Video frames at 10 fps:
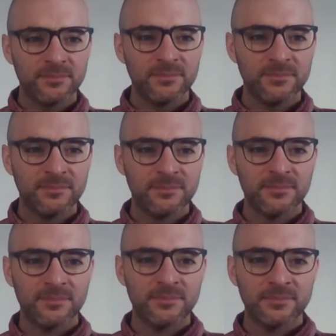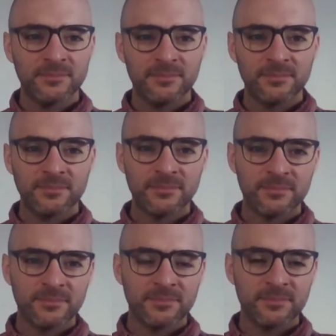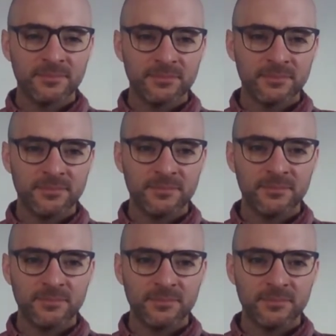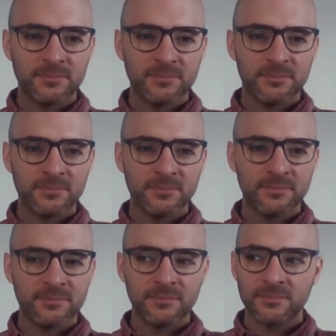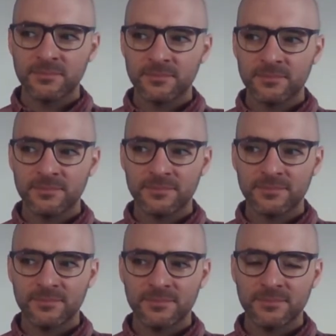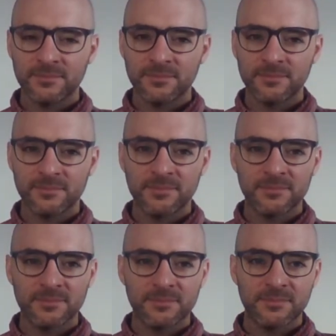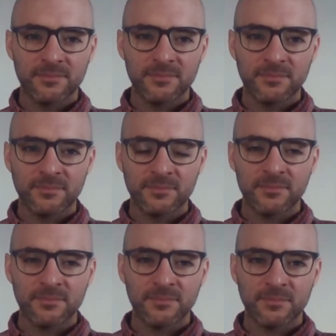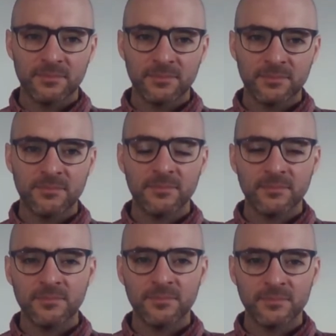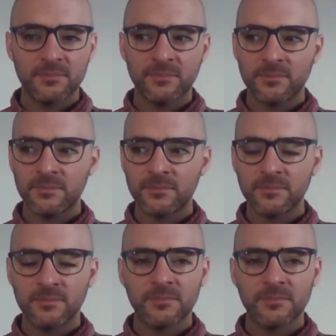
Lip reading: The person shown says nothing.